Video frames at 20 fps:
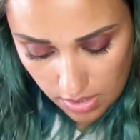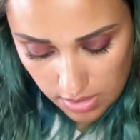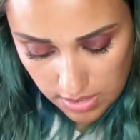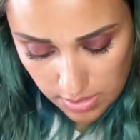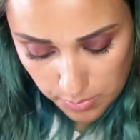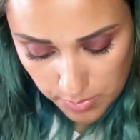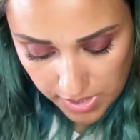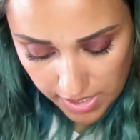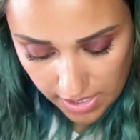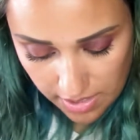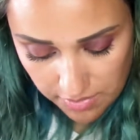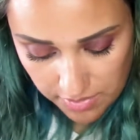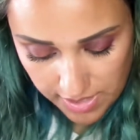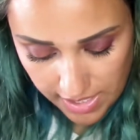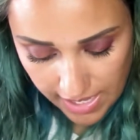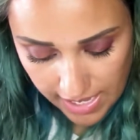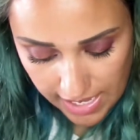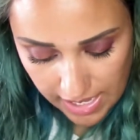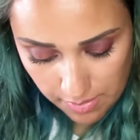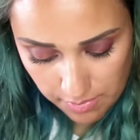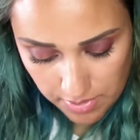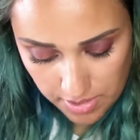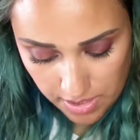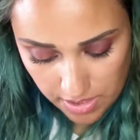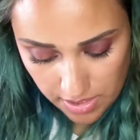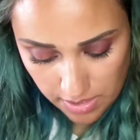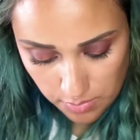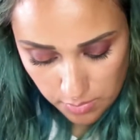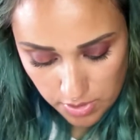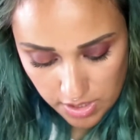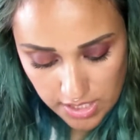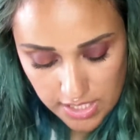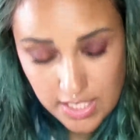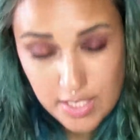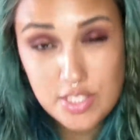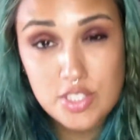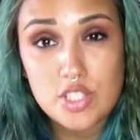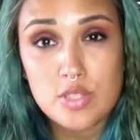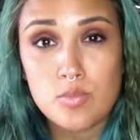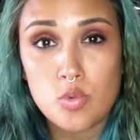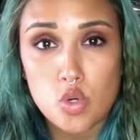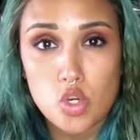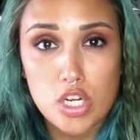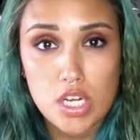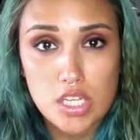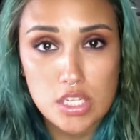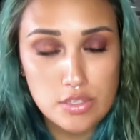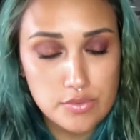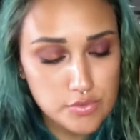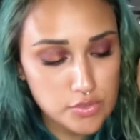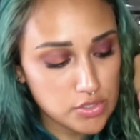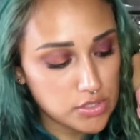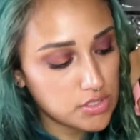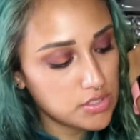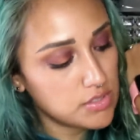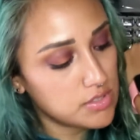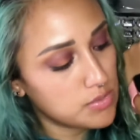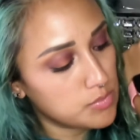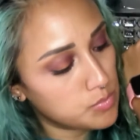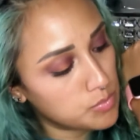Then we have Cavity. We're getting into more colorful